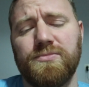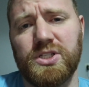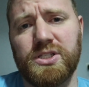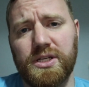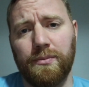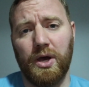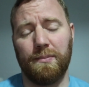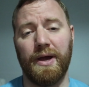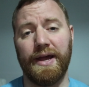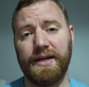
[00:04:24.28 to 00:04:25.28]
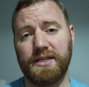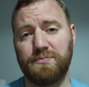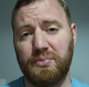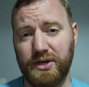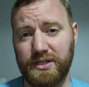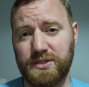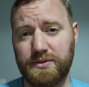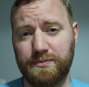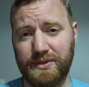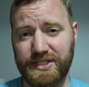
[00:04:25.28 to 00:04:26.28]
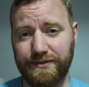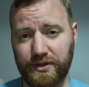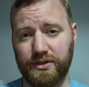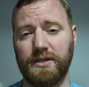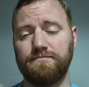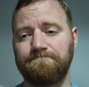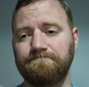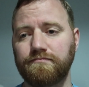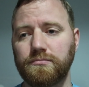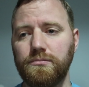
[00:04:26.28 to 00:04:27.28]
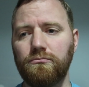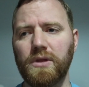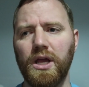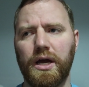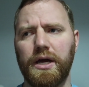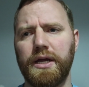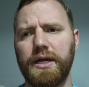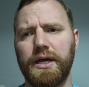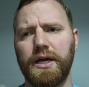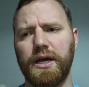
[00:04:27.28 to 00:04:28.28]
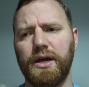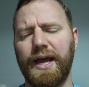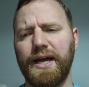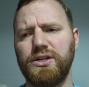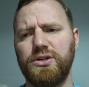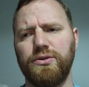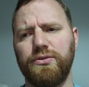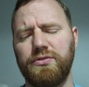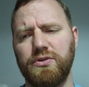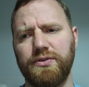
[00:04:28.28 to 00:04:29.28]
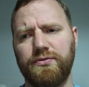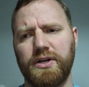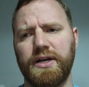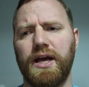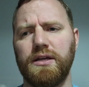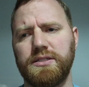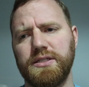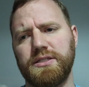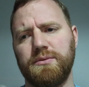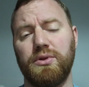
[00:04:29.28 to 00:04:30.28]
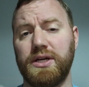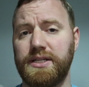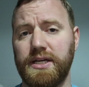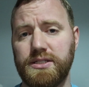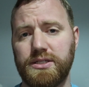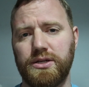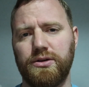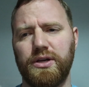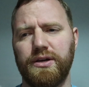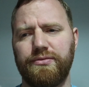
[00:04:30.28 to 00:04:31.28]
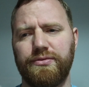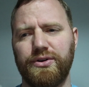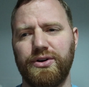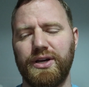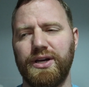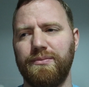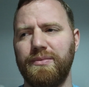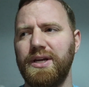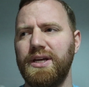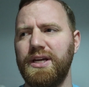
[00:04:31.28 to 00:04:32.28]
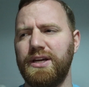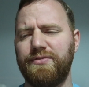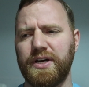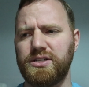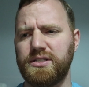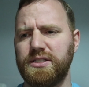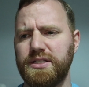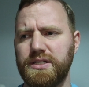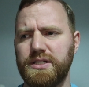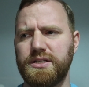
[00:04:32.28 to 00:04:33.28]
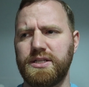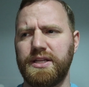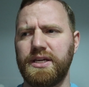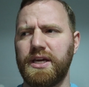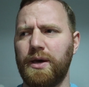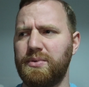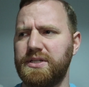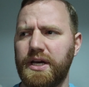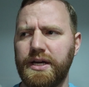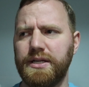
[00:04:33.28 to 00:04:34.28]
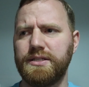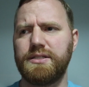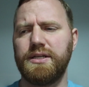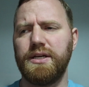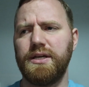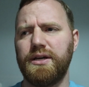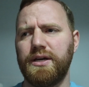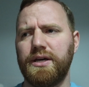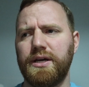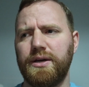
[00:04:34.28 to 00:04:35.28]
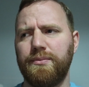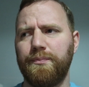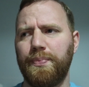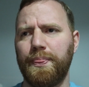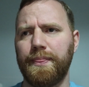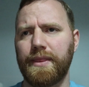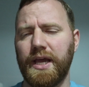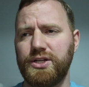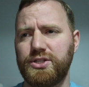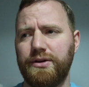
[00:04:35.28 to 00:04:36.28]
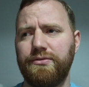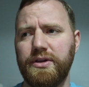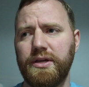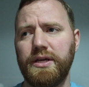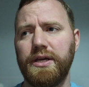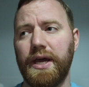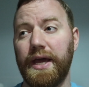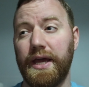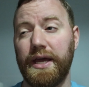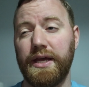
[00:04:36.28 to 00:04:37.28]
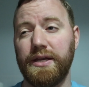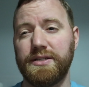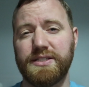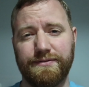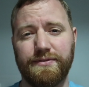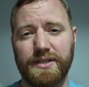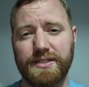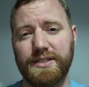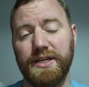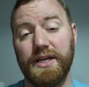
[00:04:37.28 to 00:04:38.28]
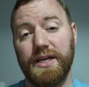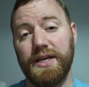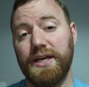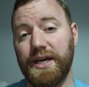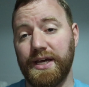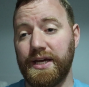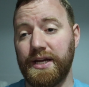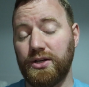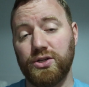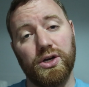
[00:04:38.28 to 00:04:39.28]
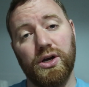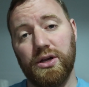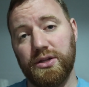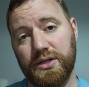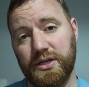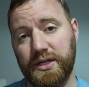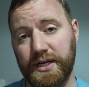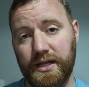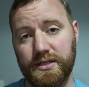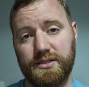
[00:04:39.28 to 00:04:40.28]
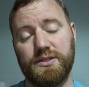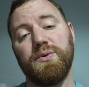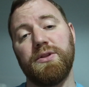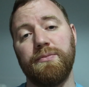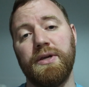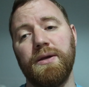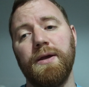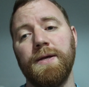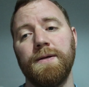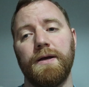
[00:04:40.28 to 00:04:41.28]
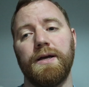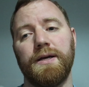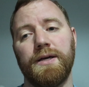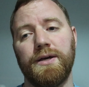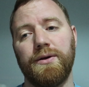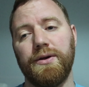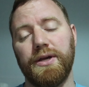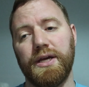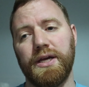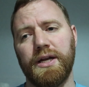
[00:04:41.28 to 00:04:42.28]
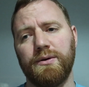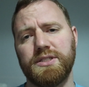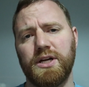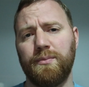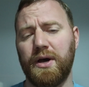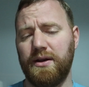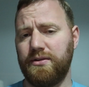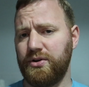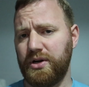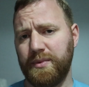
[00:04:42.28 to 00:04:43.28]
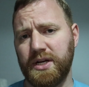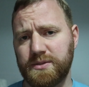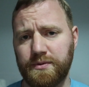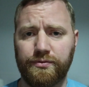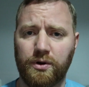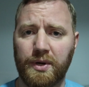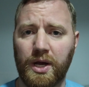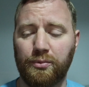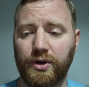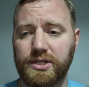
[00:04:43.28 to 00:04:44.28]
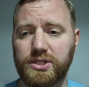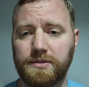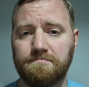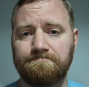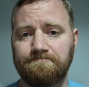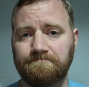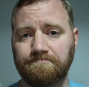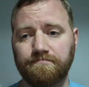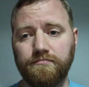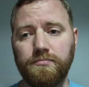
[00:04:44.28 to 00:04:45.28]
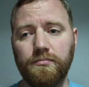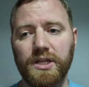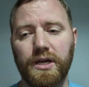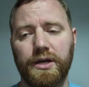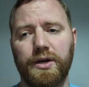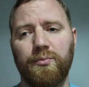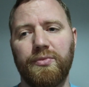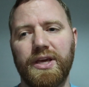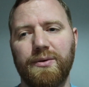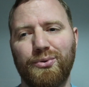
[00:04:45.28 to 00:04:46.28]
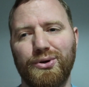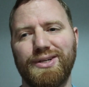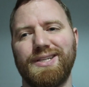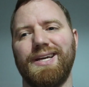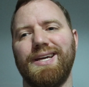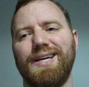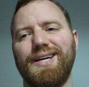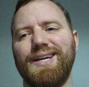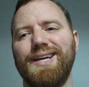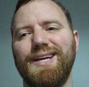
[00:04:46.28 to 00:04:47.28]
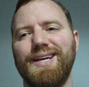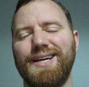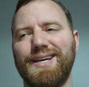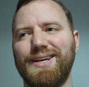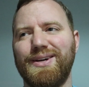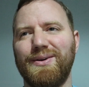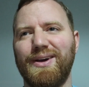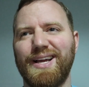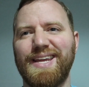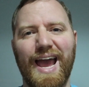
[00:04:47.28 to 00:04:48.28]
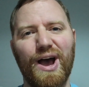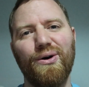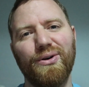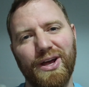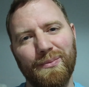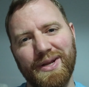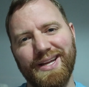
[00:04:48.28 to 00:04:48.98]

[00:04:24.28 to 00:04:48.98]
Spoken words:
just about my experience specifically, I had to do a few different analysis and blood tests. So like for infectious diseases, I think hepatitis, HIV, and syphilis. And I took all the analyses with me, and I was there about 30 minutes before my operation. They put a gown on